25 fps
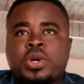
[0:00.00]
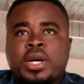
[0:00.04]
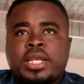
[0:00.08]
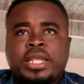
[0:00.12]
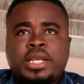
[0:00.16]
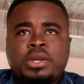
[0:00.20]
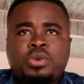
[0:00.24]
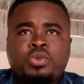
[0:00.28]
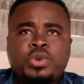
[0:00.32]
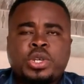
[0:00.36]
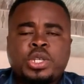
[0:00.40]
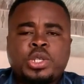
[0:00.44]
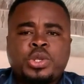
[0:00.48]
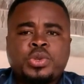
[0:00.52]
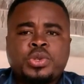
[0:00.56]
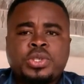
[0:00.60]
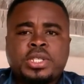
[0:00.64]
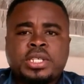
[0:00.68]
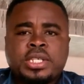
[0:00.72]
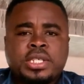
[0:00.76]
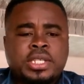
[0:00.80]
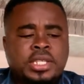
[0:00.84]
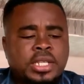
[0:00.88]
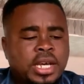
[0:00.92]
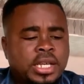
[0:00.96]
I think we use
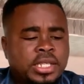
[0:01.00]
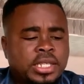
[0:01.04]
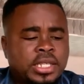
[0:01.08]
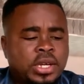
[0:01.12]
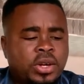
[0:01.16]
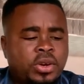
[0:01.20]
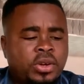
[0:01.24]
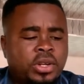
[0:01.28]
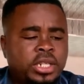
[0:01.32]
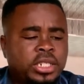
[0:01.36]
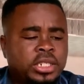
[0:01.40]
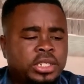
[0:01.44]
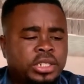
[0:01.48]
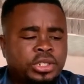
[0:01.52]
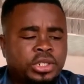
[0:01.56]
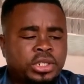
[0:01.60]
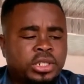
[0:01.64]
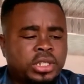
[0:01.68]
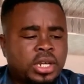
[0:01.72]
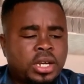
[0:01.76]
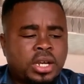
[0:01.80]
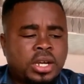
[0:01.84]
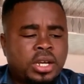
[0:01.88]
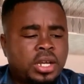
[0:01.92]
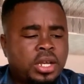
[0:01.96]
this as our
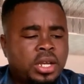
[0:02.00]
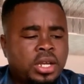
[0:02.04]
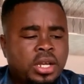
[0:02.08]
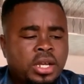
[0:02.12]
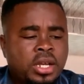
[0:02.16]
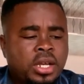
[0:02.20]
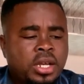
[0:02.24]
literature